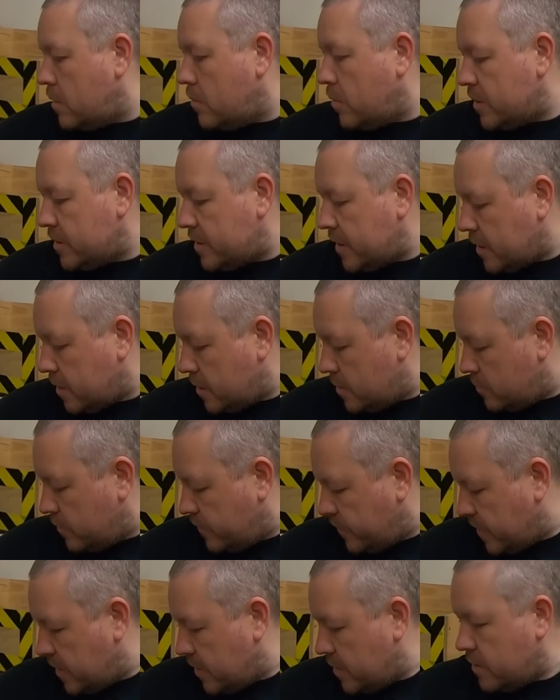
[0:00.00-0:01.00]
One second, we've
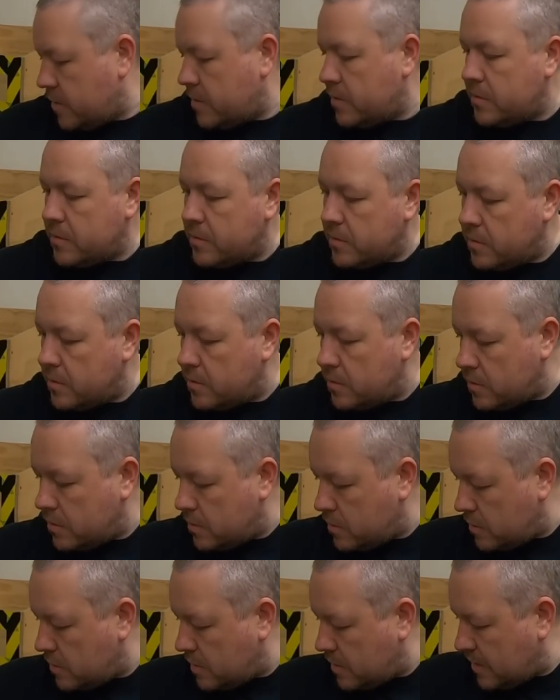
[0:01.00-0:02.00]
had an
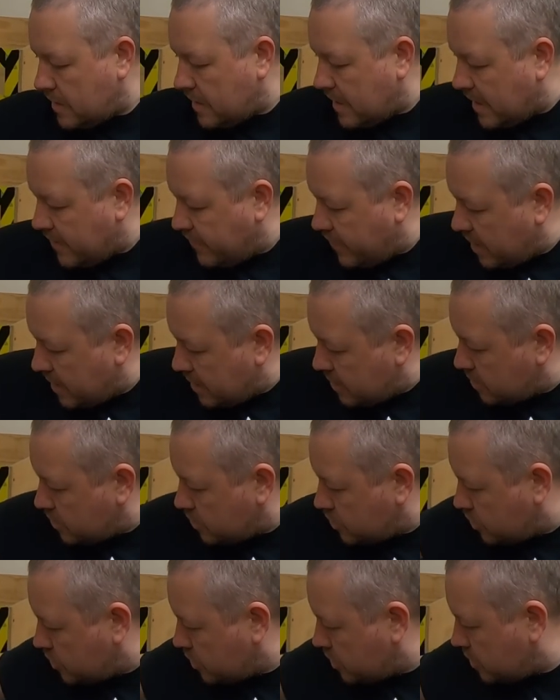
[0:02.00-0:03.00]

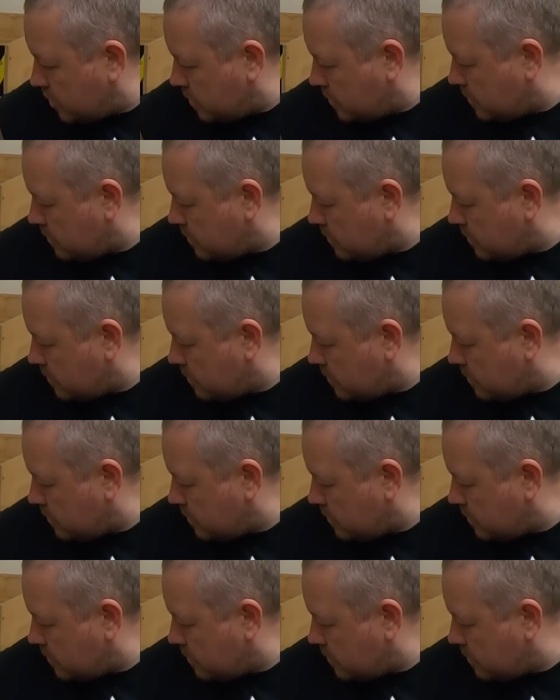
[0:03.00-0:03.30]
avalanche.